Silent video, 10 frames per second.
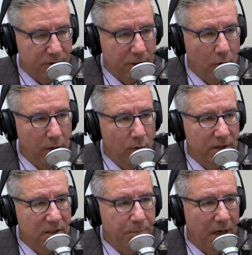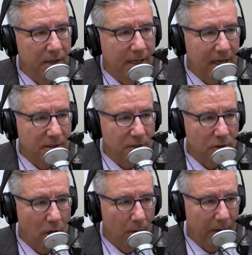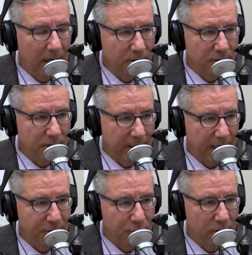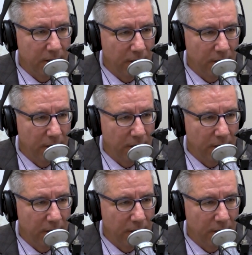Toni, what this podcast is all about, just in case you didn't